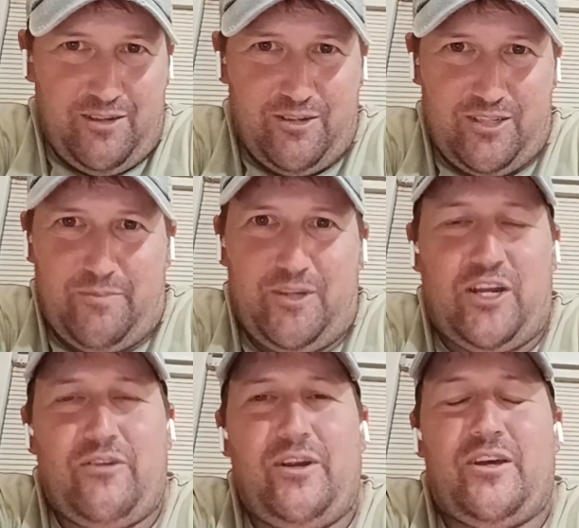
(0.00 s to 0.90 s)
Because I mean,
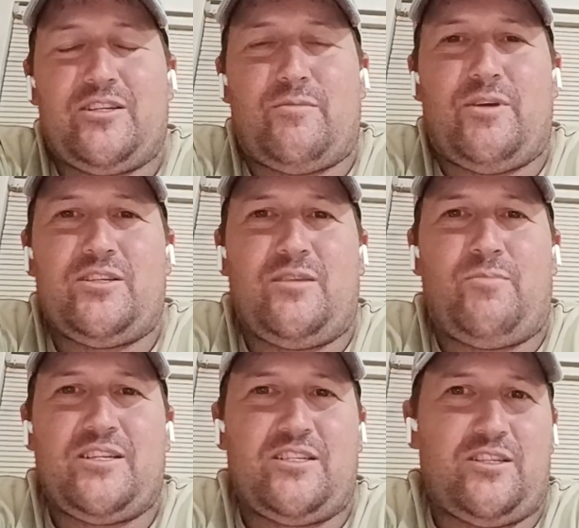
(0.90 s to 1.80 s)
generally, those are most of the
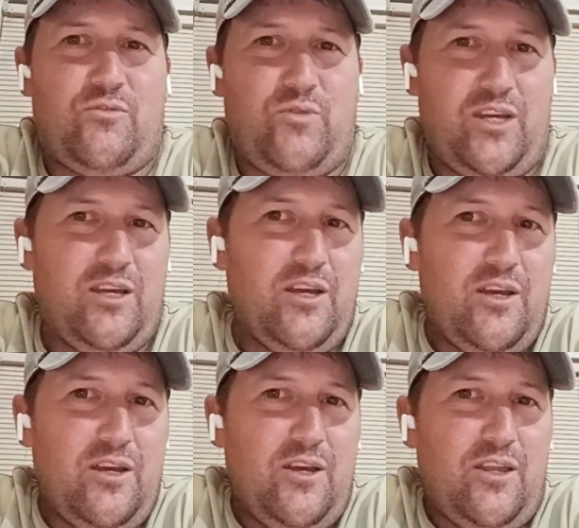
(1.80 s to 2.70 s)
places that we
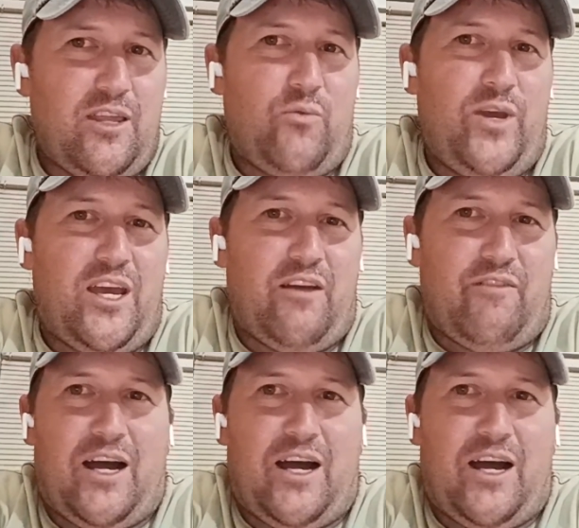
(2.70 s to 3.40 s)
have.